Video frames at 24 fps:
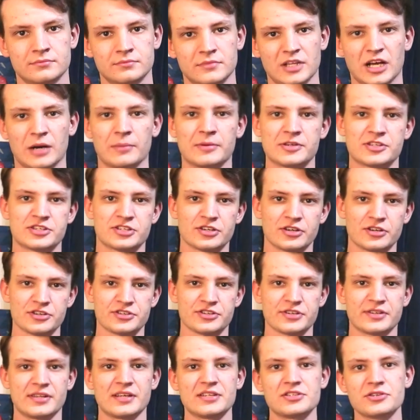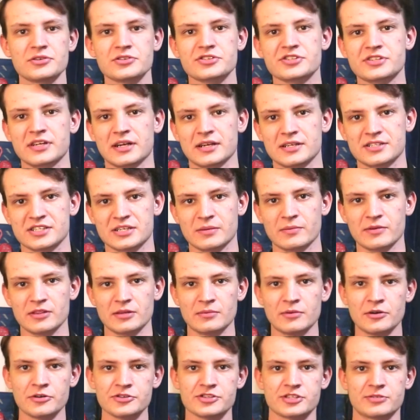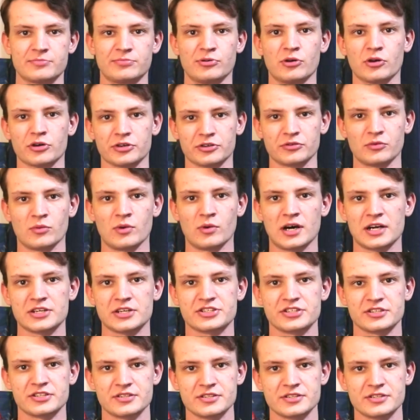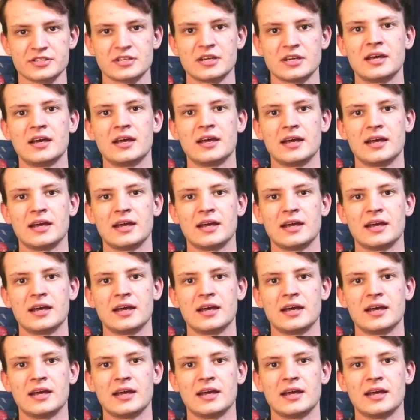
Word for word: Now, but seriously, they do stand some of the most important watches,